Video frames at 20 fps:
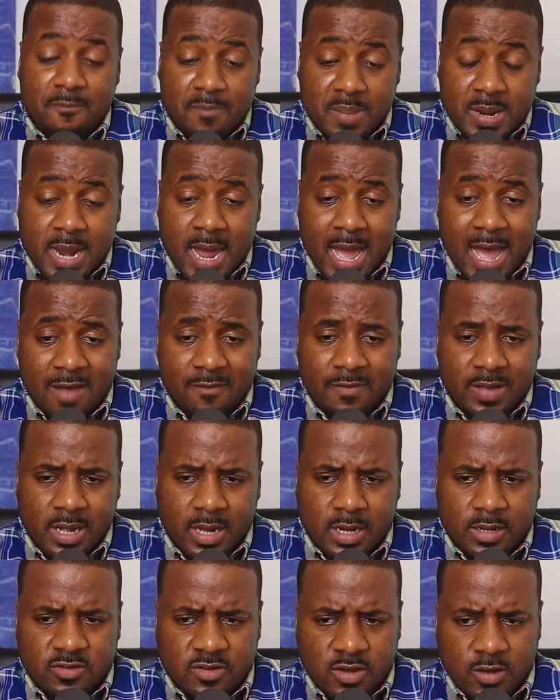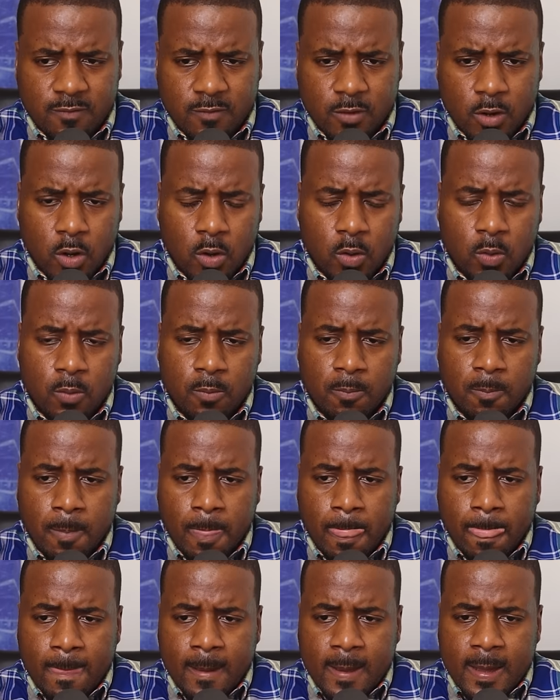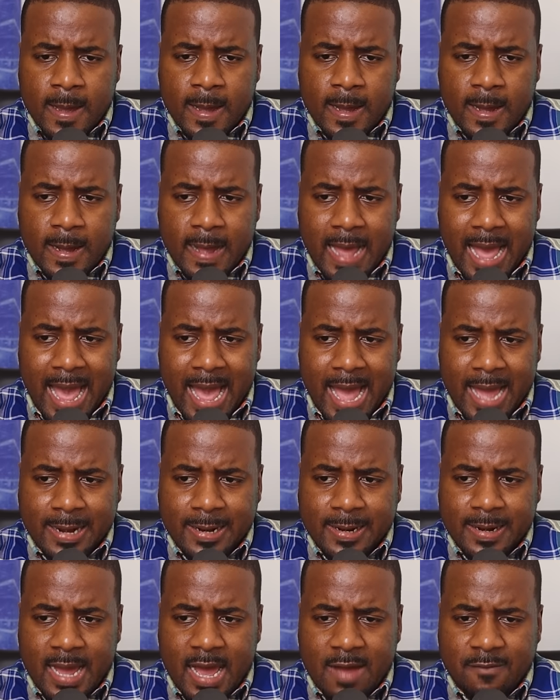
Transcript: been having a tough go at it